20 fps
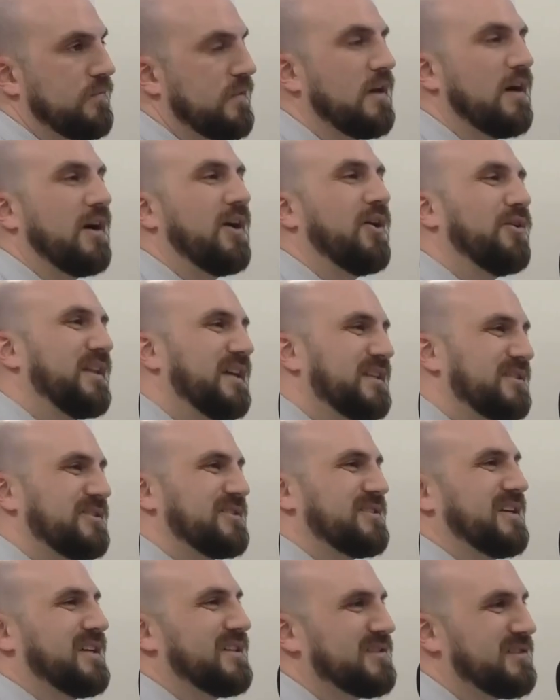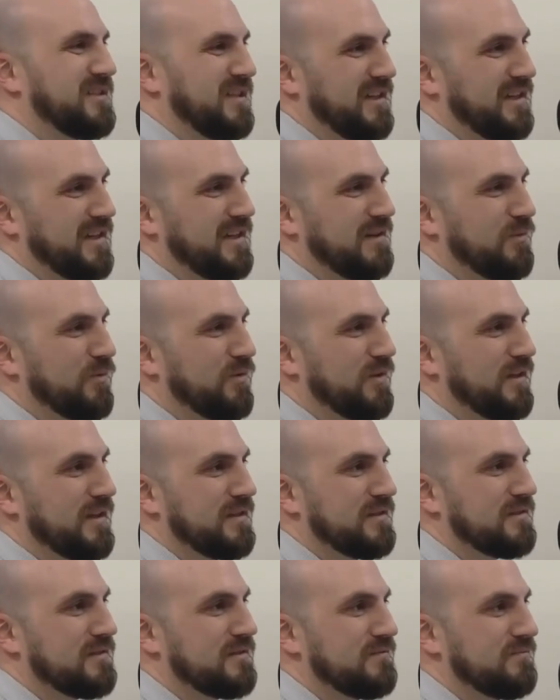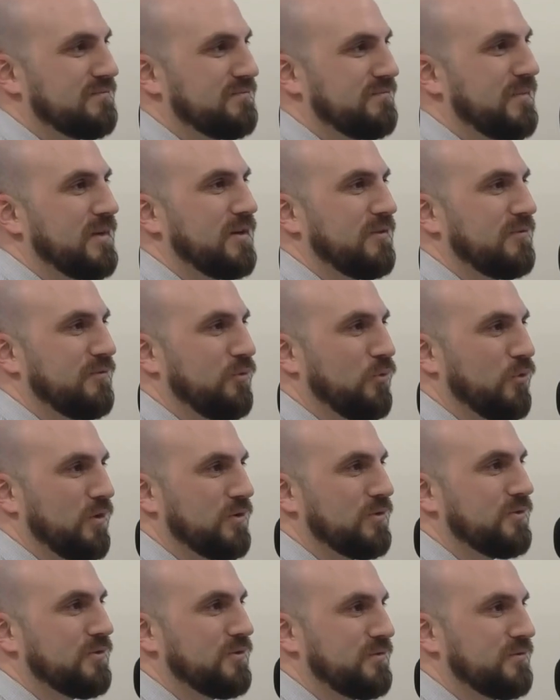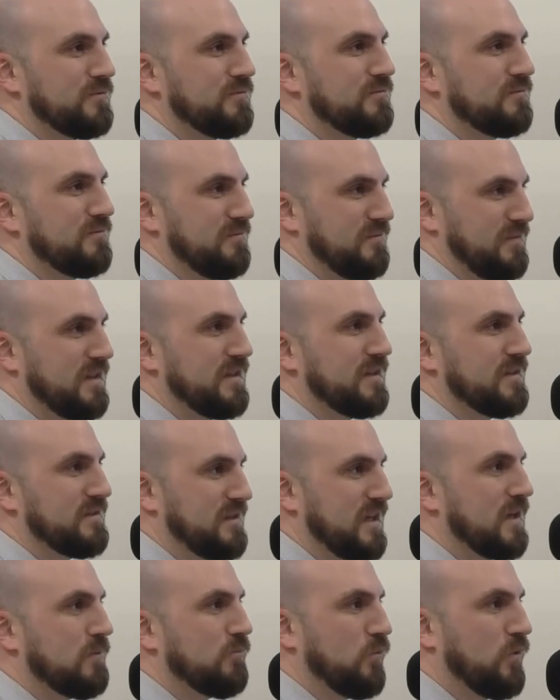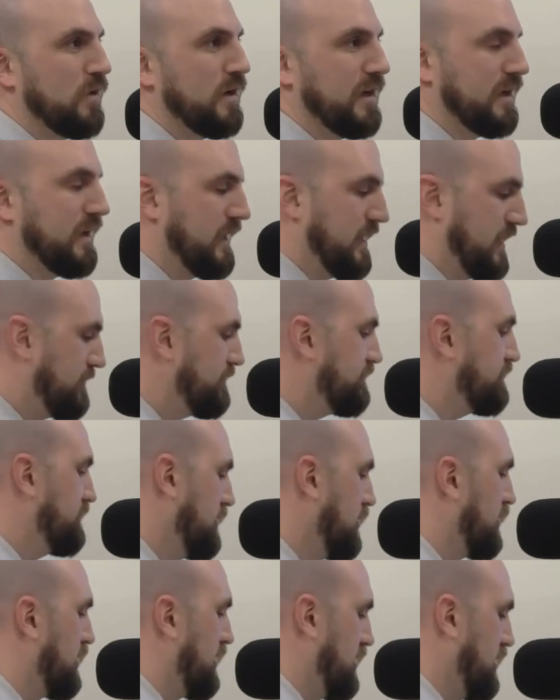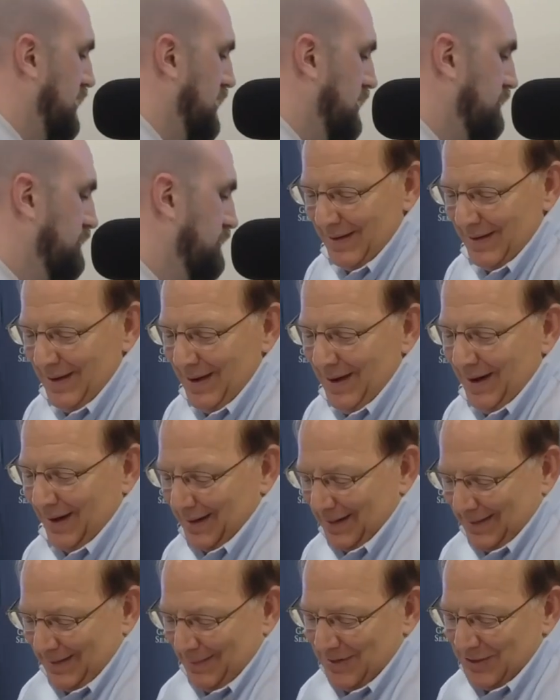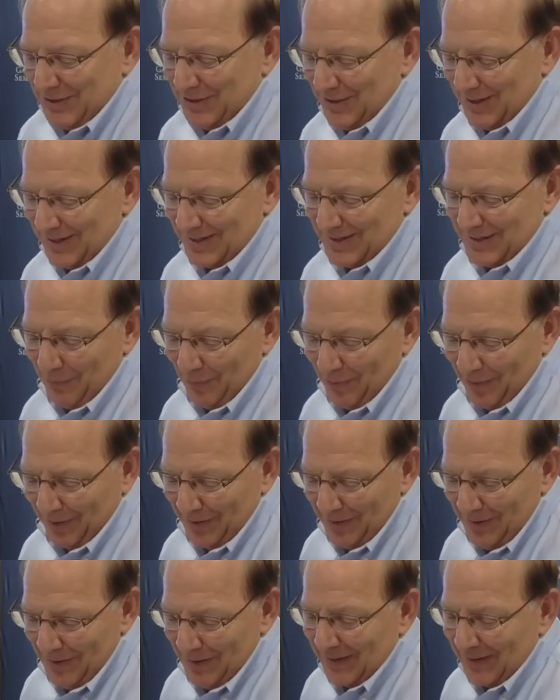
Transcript: why I don't. Oh, that's just like a saying, kind of more like it's yeah. metaphorical yeah, yeah. in the same way, kind of. Mm-hmm. Okay, yeah, yeah. All right, let me show you some more.